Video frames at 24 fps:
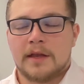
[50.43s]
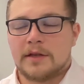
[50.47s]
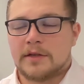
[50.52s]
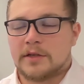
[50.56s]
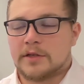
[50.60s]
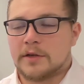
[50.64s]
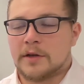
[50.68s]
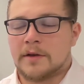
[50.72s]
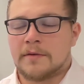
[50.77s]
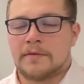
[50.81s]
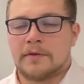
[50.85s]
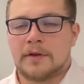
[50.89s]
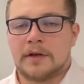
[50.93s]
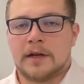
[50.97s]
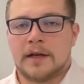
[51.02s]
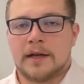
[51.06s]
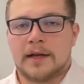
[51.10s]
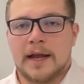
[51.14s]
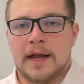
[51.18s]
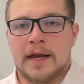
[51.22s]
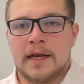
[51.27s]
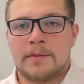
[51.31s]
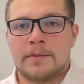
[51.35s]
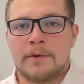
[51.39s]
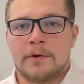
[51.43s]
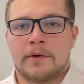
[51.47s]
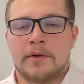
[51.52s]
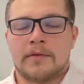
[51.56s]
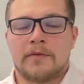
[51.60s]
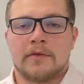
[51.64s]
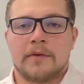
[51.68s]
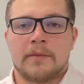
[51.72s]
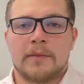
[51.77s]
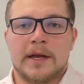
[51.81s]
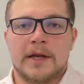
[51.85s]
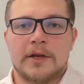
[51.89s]
So if you'd like any more
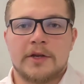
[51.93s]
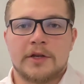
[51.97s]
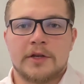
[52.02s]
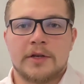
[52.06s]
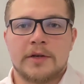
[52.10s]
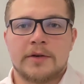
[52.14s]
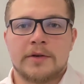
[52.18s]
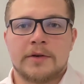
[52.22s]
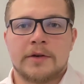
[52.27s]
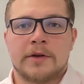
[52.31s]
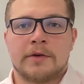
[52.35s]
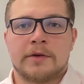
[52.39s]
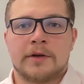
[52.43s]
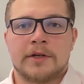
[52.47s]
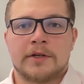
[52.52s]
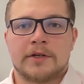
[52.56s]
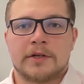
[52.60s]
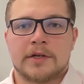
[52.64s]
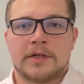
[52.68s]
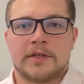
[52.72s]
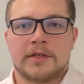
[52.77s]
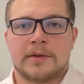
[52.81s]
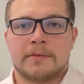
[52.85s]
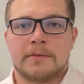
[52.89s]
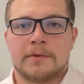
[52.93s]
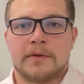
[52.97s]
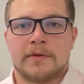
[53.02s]
information or you're interested